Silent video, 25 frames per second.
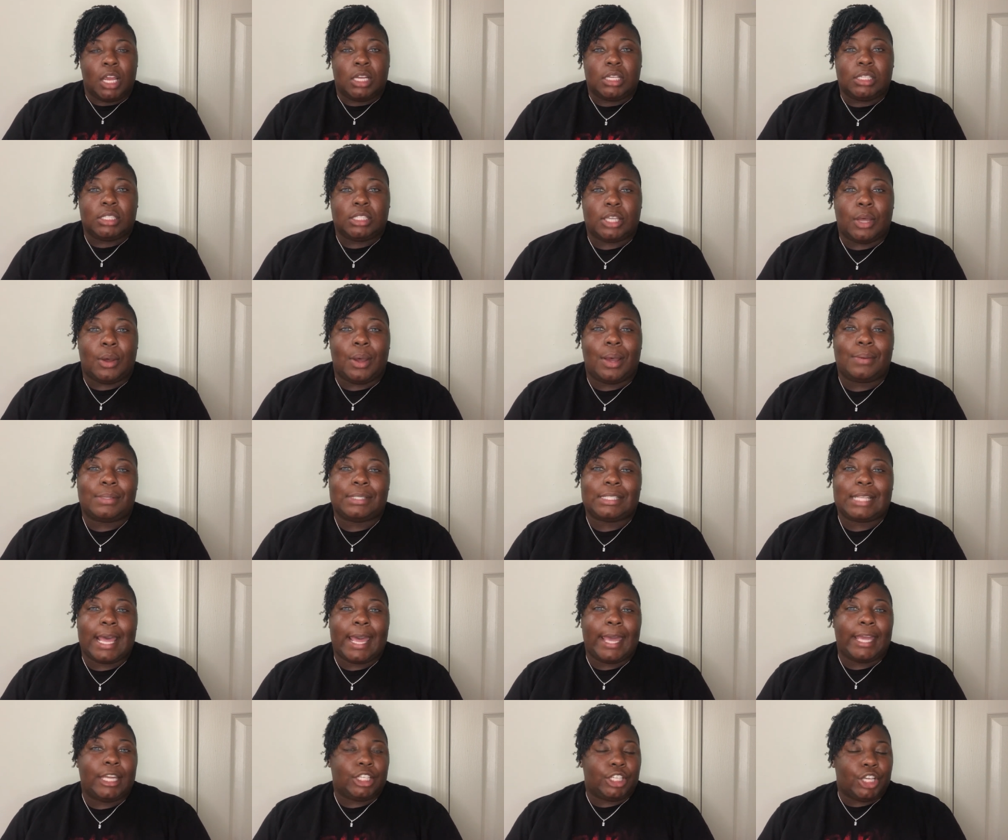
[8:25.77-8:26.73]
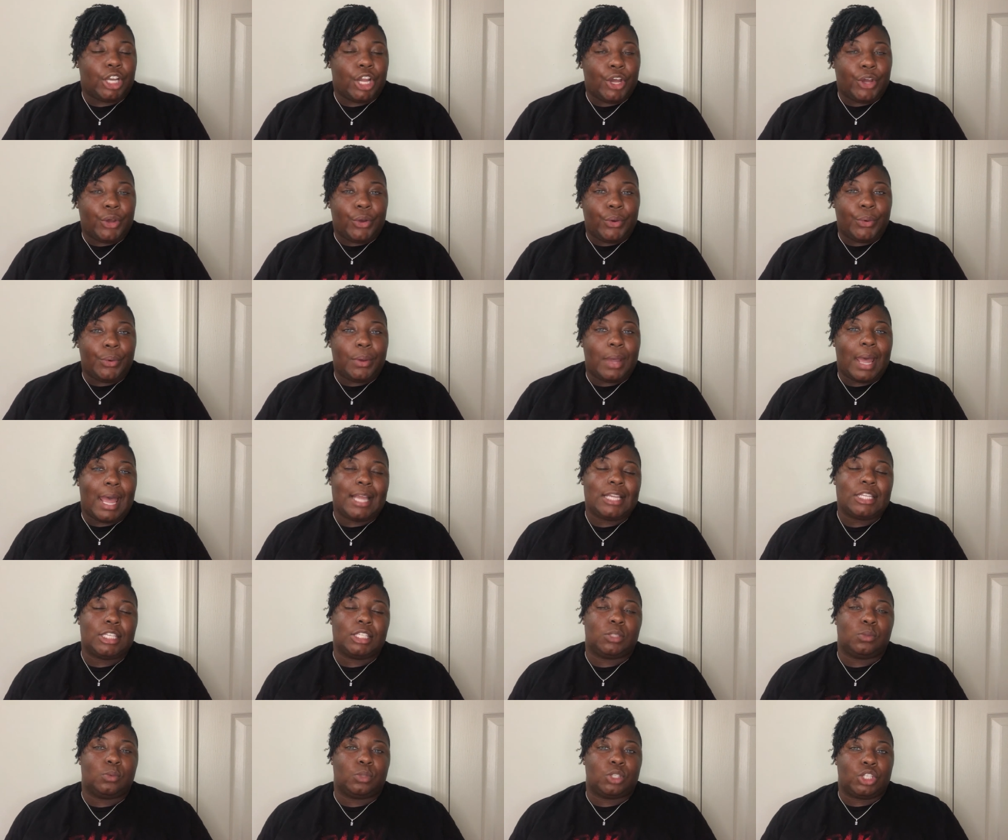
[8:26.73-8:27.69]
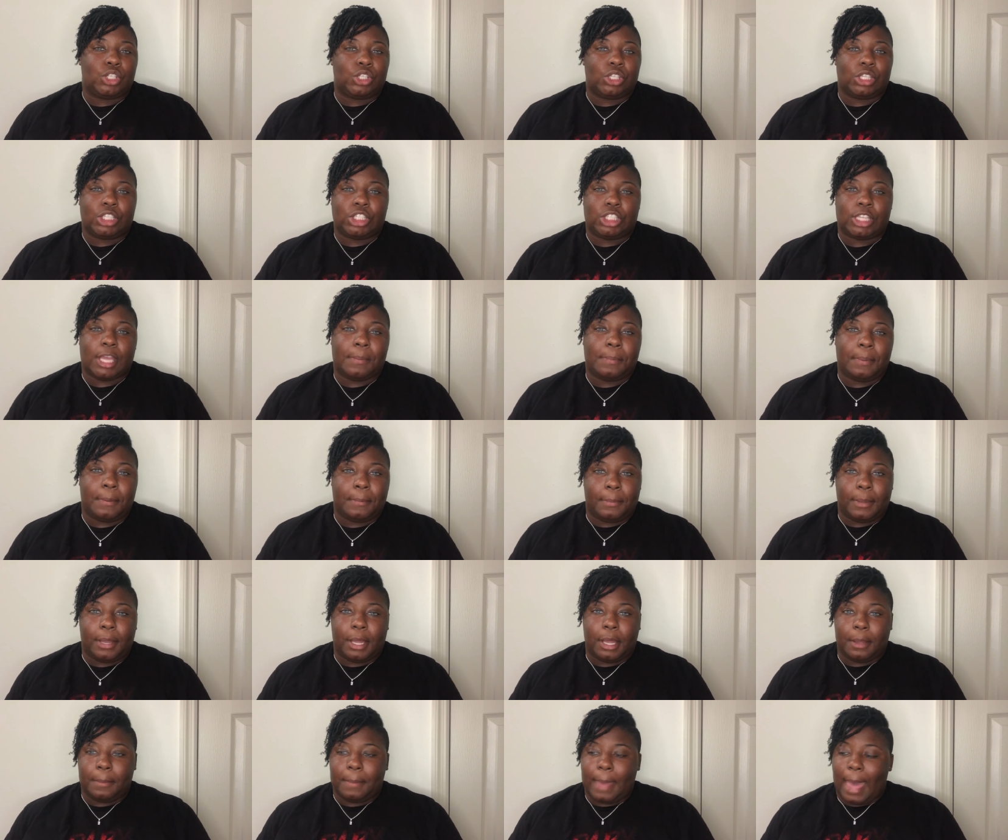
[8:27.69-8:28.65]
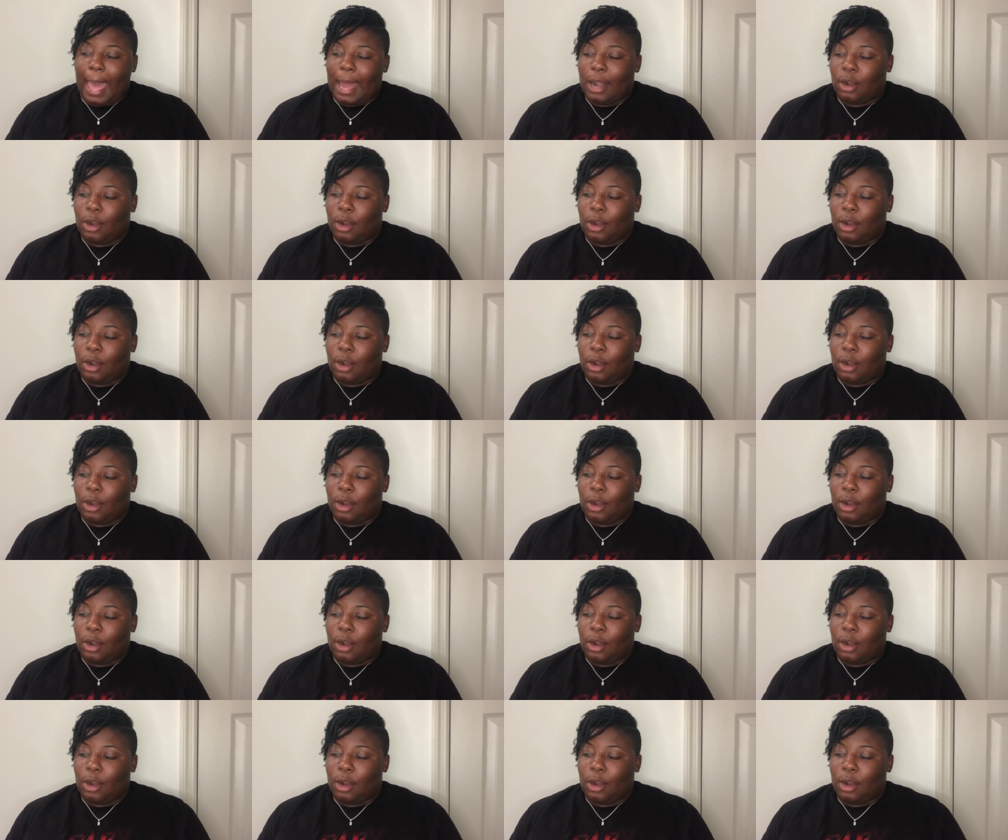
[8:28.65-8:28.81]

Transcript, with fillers: so I was like, no, I just want you to shape them up.